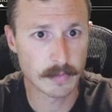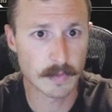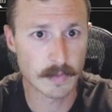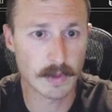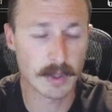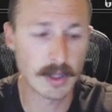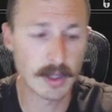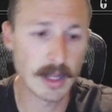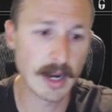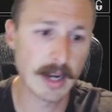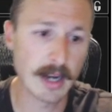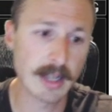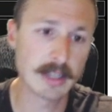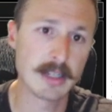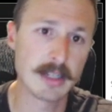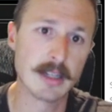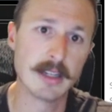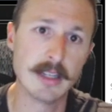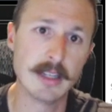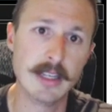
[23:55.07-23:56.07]
And then I get
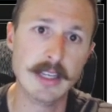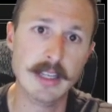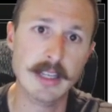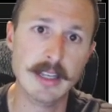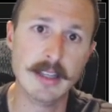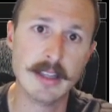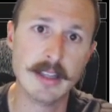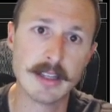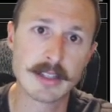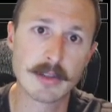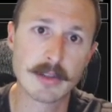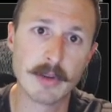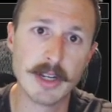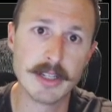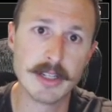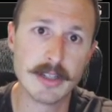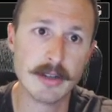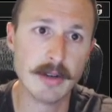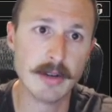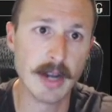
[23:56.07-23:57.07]
to EE this away
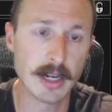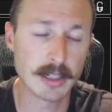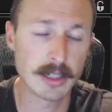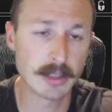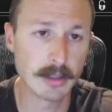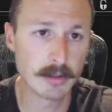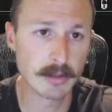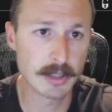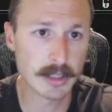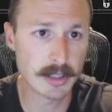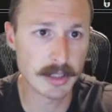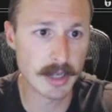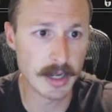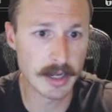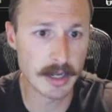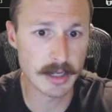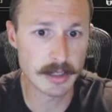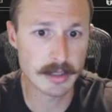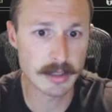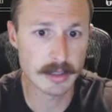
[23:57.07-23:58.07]
too, actually, which is
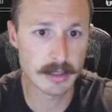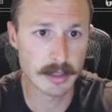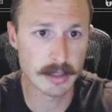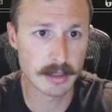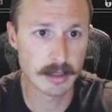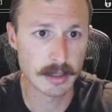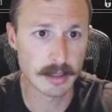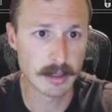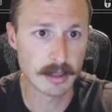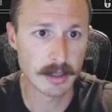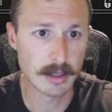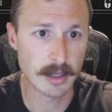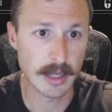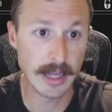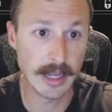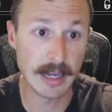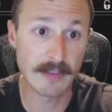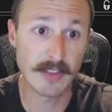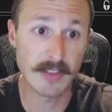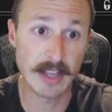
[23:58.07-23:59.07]
nice. And
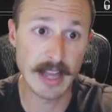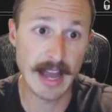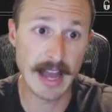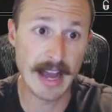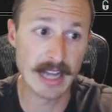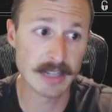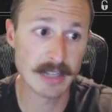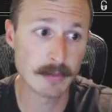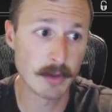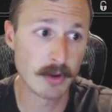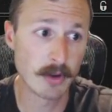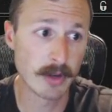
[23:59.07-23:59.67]
if they Asmo